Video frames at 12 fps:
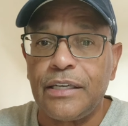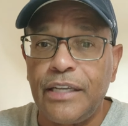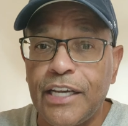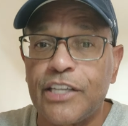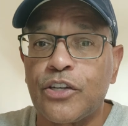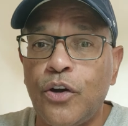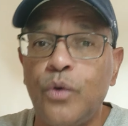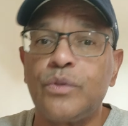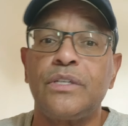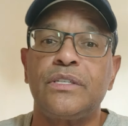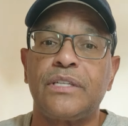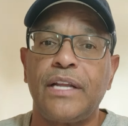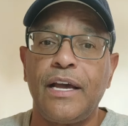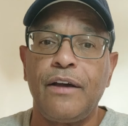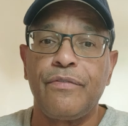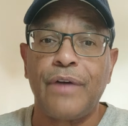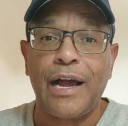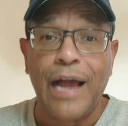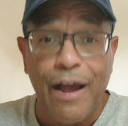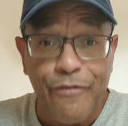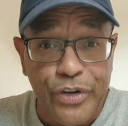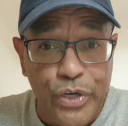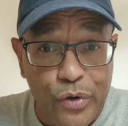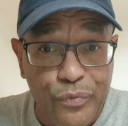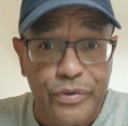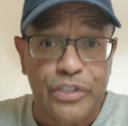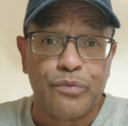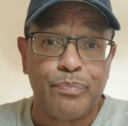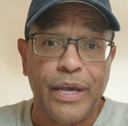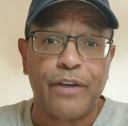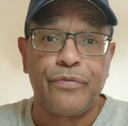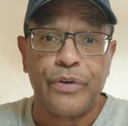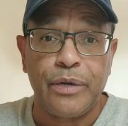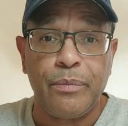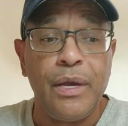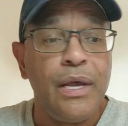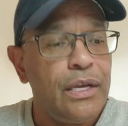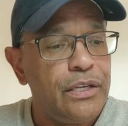Knicks coaching staff, I have enough respect for them.